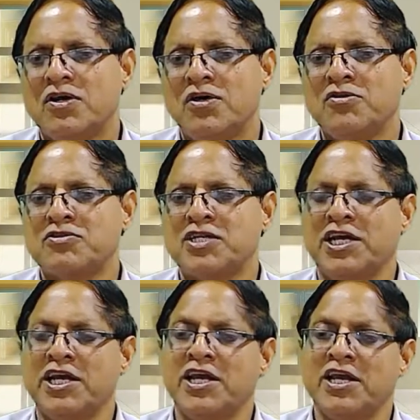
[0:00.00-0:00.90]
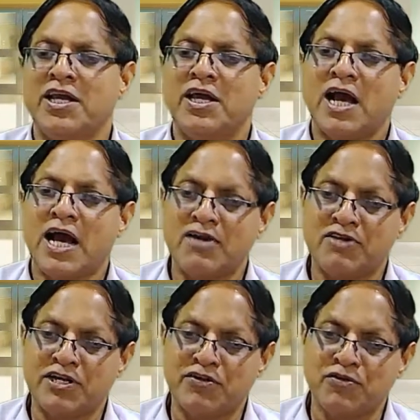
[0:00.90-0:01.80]
You see, I will
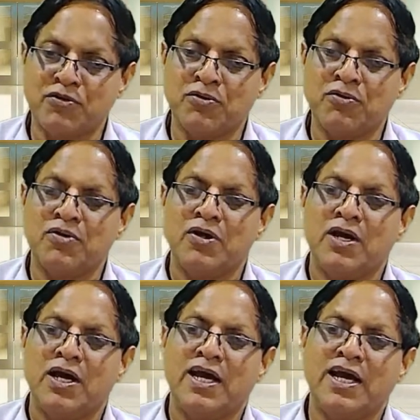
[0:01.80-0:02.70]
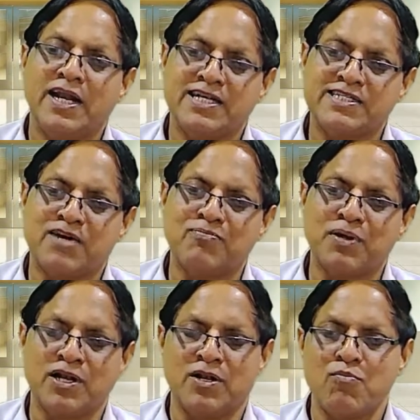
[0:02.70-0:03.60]
give you an
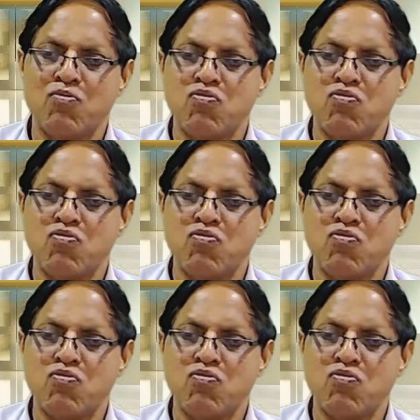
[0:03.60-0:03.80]
example